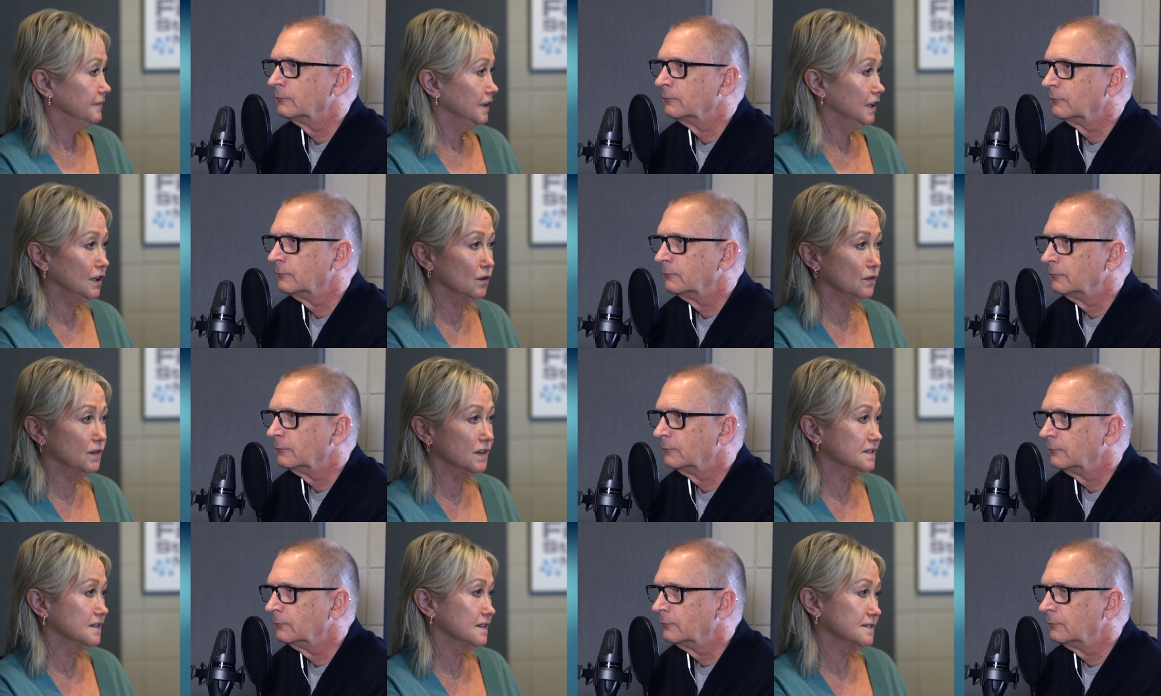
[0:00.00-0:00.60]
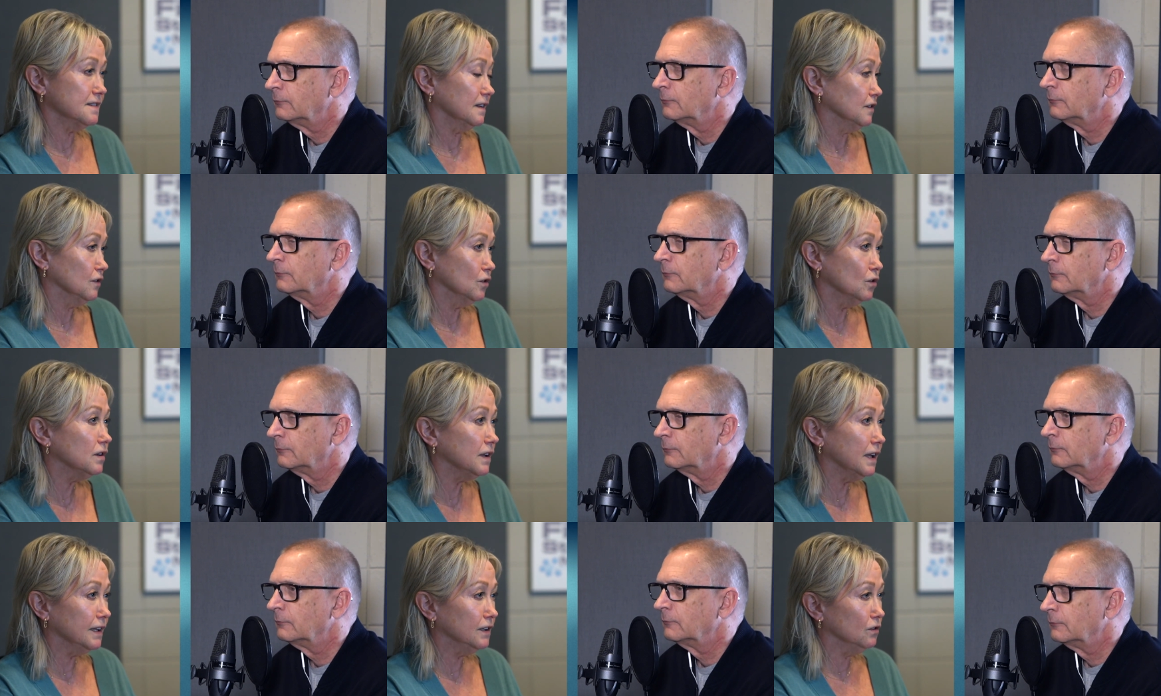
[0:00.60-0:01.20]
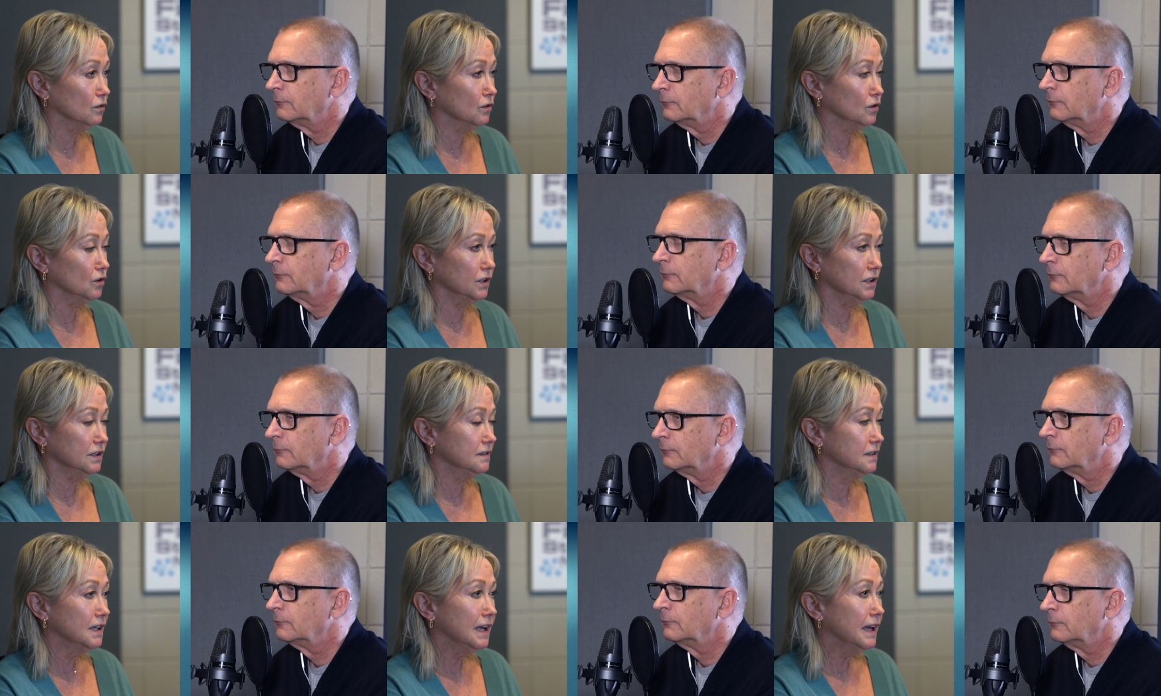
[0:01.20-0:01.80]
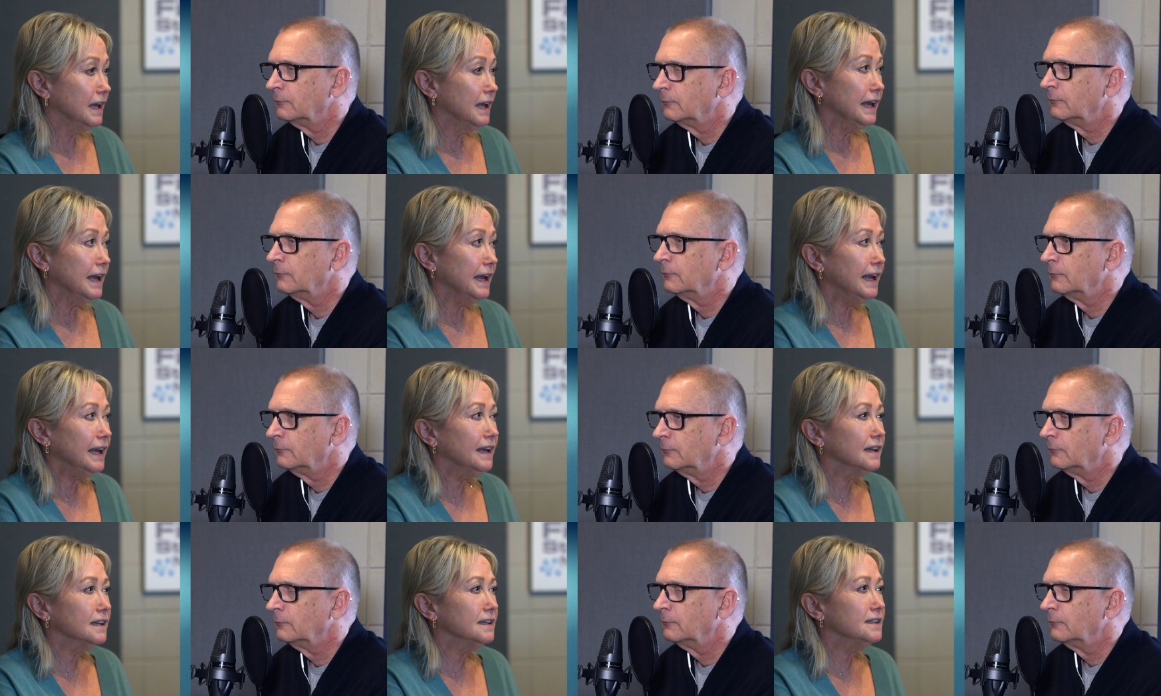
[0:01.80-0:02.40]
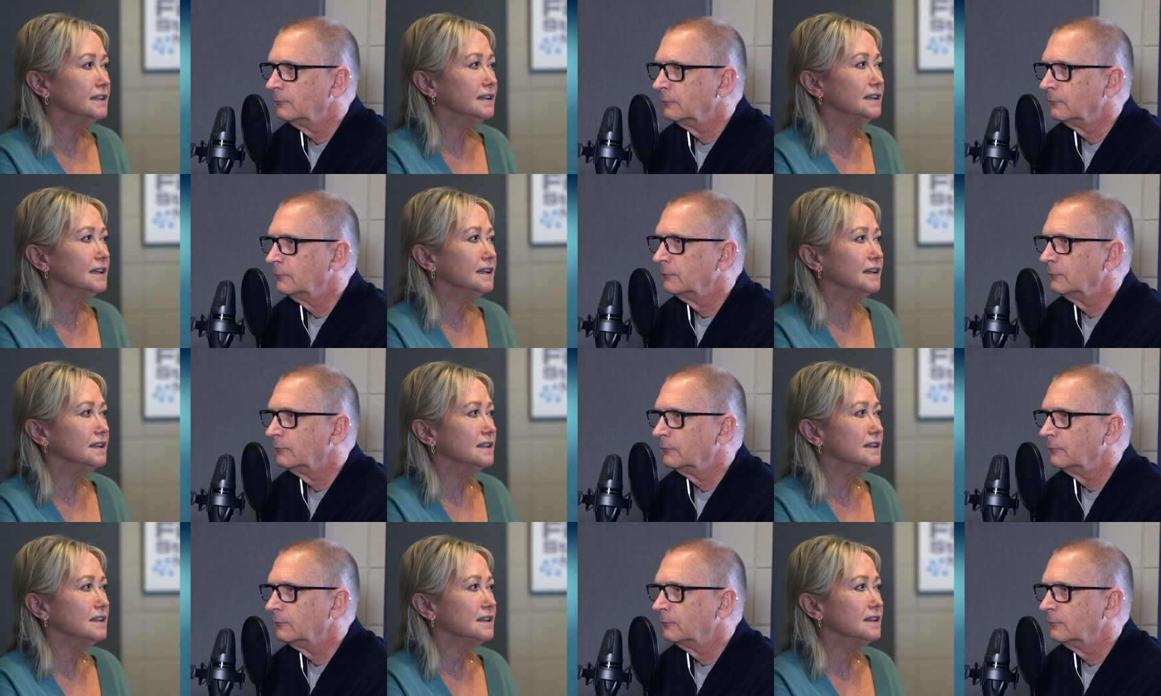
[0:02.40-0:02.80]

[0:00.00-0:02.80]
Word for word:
Speaker 1: you know this doesn't look like you're good and